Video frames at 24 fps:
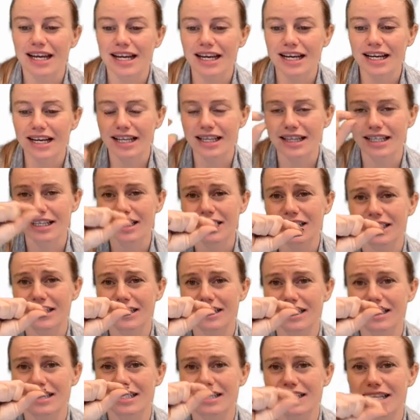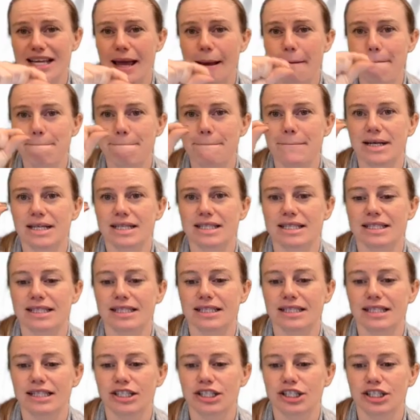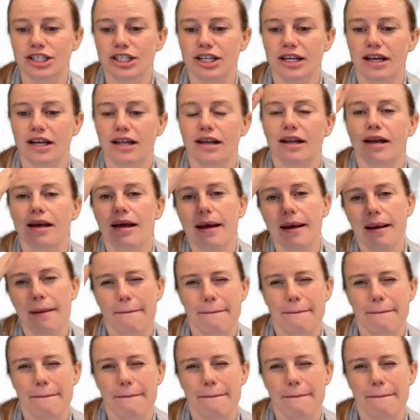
and that they're in the same position